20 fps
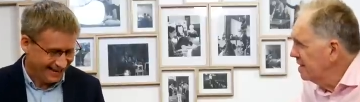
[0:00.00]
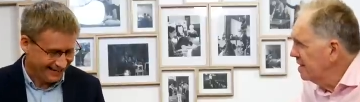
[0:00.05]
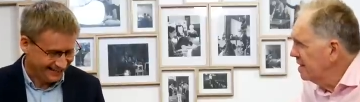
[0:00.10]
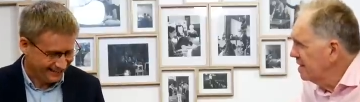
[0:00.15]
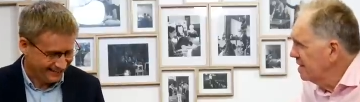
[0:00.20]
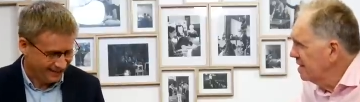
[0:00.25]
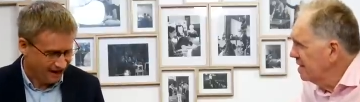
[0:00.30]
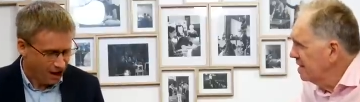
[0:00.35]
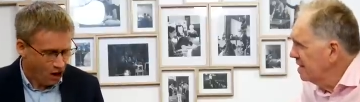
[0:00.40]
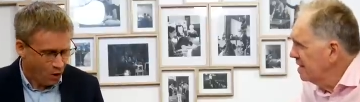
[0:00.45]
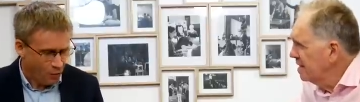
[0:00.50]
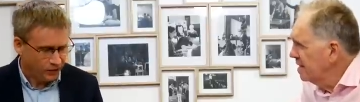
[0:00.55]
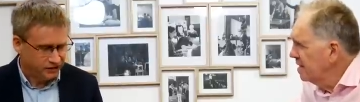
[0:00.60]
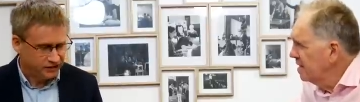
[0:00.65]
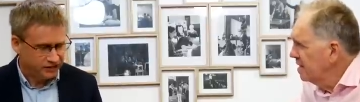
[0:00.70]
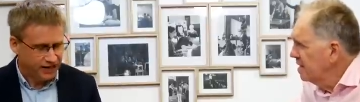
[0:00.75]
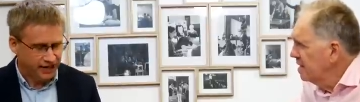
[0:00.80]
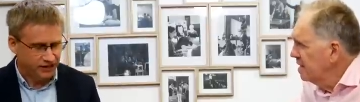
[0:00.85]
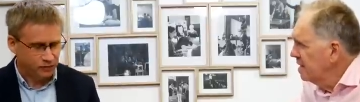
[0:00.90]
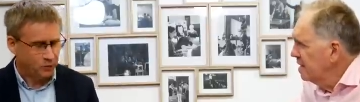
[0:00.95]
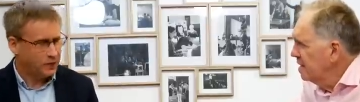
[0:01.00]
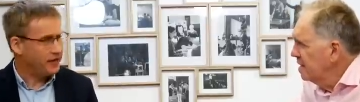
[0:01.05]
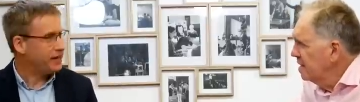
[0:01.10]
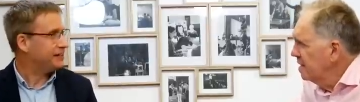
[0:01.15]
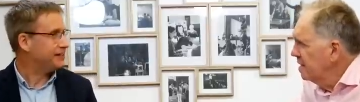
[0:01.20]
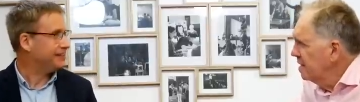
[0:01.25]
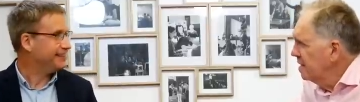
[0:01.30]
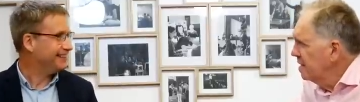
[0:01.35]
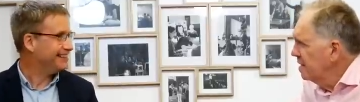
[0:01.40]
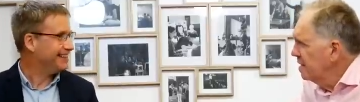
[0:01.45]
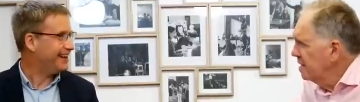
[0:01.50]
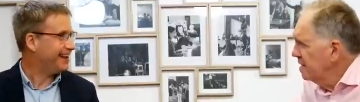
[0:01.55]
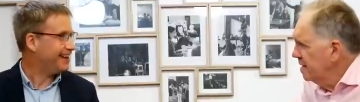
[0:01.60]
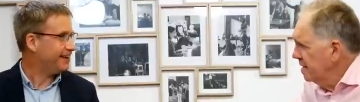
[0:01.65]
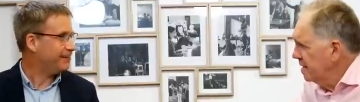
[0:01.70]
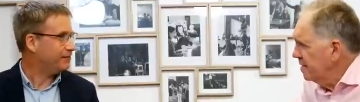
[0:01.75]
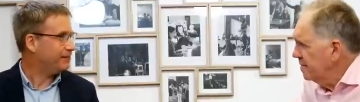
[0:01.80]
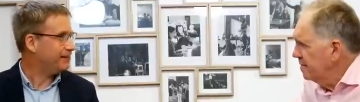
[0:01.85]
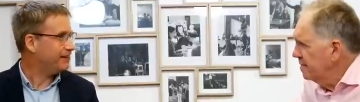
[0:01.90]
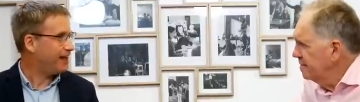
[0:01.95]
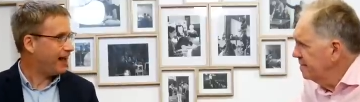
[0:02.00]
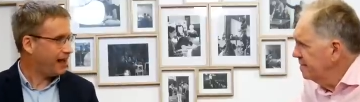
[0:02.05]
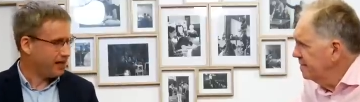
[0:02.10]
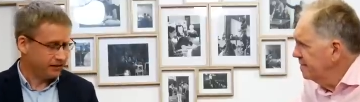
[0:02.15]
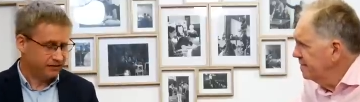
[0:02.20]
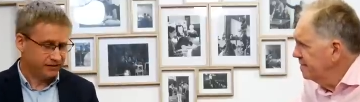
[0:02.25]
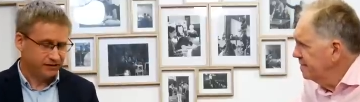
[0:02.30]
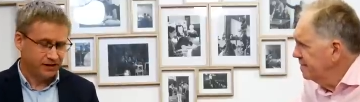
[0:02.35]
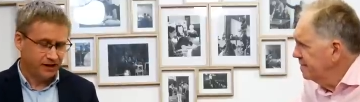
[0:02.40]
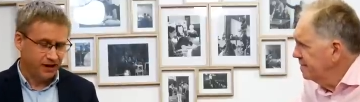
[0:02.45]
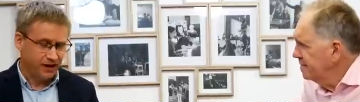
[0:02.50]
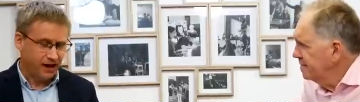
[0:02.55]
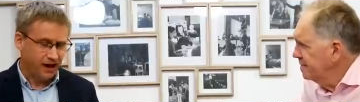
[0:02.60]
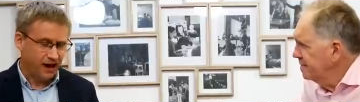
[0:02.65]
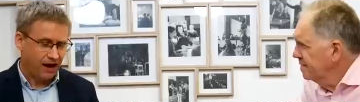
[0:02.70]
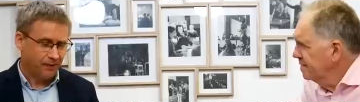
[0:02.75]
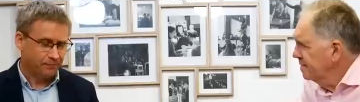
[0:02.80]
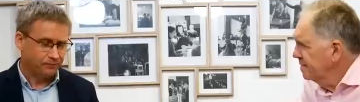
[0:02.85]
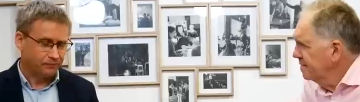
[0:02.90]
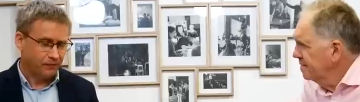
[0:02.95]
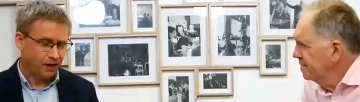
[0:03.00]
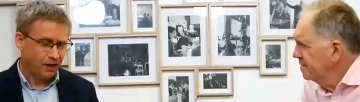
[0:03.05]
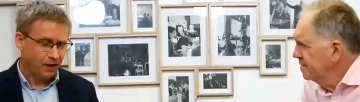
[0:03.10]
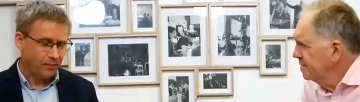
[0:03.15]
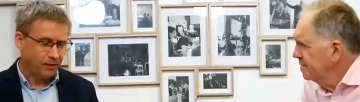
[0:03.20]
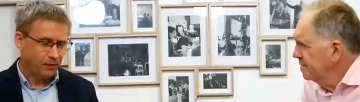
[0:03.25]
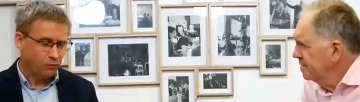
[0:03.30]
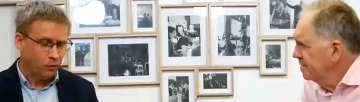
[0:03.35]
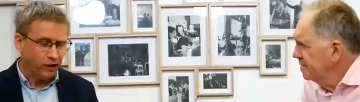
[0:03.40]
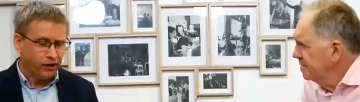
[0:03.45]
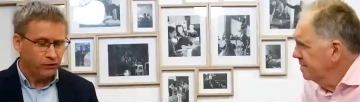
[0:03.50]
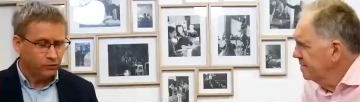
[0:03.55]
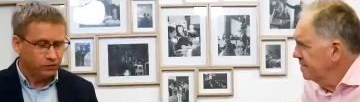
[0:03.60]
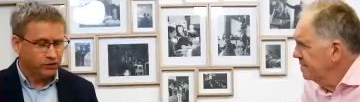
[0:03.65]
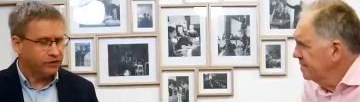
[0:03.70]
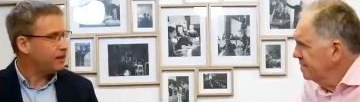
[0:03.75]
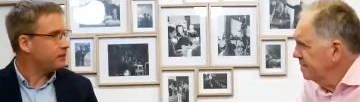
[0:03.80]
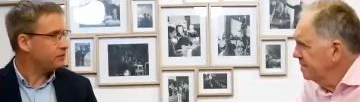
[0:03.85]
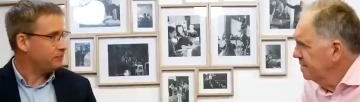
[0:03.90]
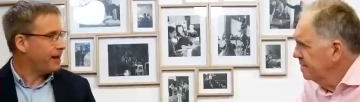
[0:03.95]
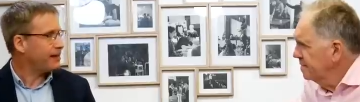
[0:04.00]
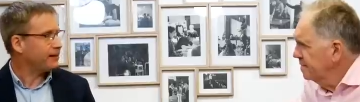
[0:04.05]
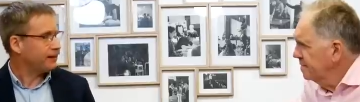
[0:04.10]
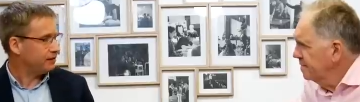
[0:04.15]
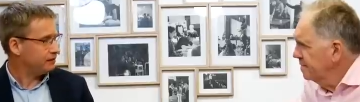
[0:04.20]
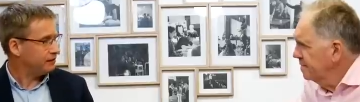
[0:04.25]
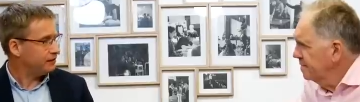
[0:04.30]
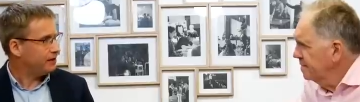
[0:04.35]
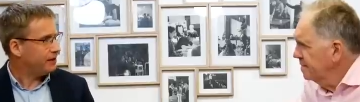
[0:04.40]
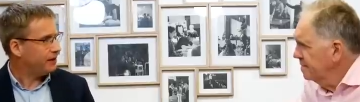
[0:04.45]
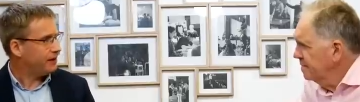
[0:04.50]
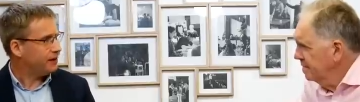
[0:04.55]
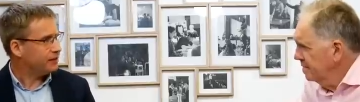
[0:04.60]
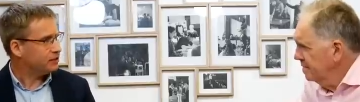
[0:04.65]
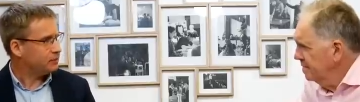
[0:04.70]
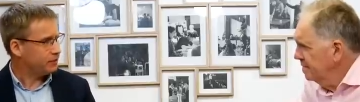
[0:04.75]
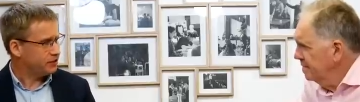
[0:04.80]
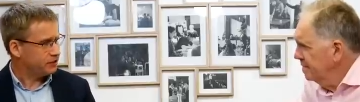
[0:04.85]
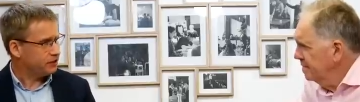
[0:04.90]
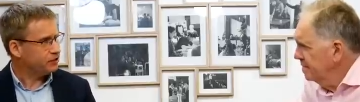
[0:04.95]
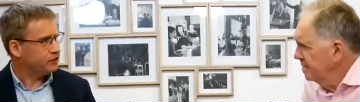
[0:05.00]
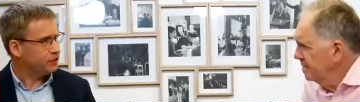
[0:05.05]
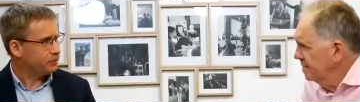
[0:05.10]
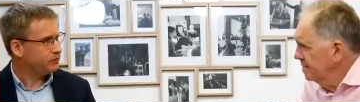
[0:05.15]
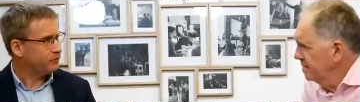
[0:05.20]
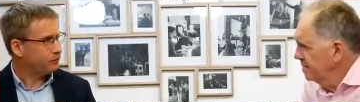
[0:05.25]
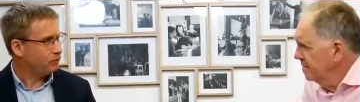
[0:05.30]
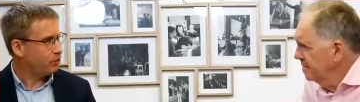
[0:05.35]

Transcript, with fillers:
Speaker 1: yes. Which sounds weird, yeah. Yeah. And, um, but word order does matter, uh, mm -hmm. especially in terms of